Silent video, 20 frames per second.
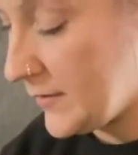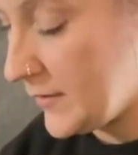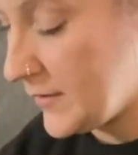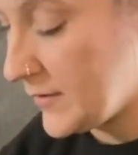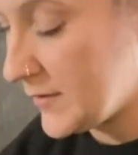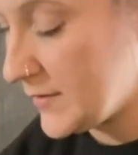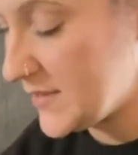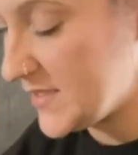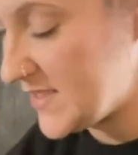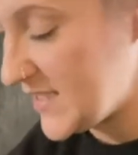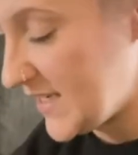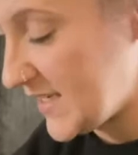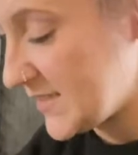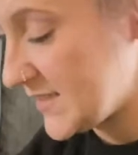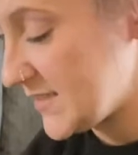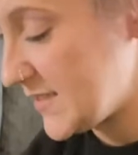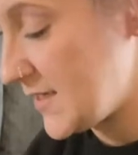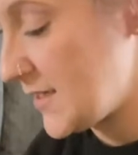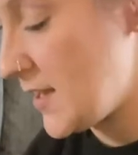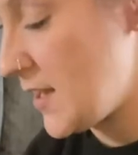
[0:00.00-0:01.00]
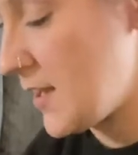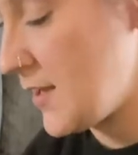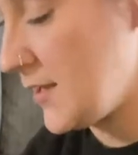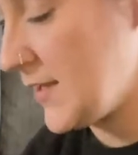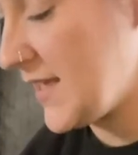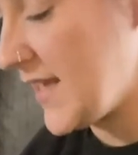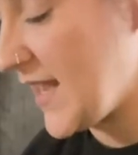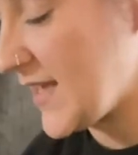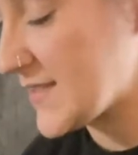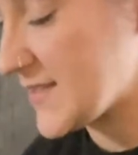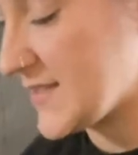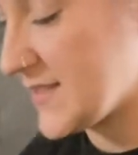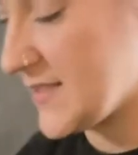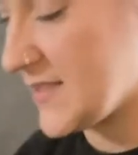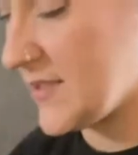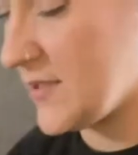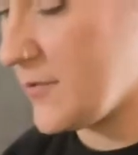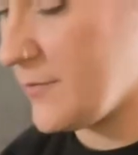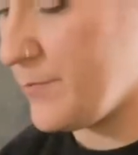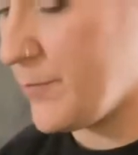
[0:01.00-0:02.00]
Sit. Yes.
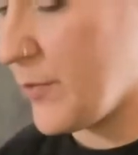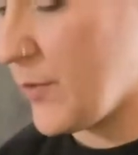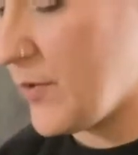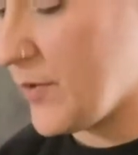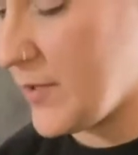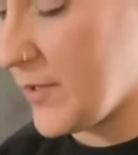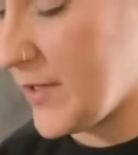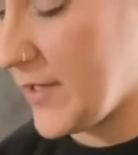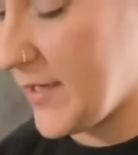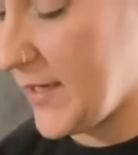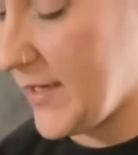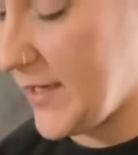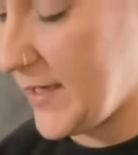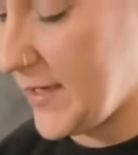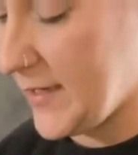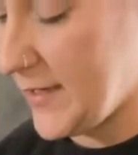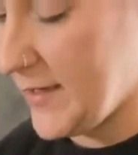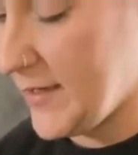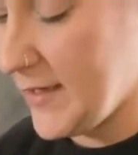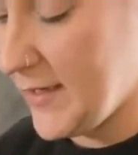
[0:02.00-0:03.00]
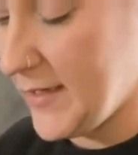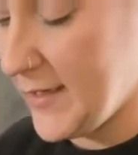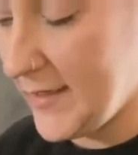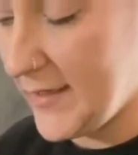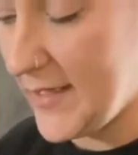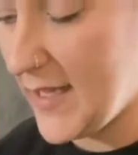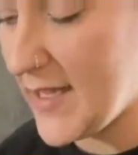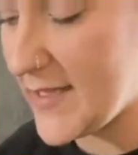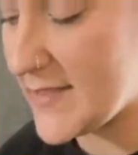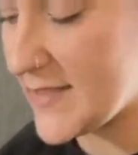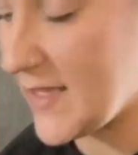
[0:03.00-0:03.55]
Good boy. Yes, I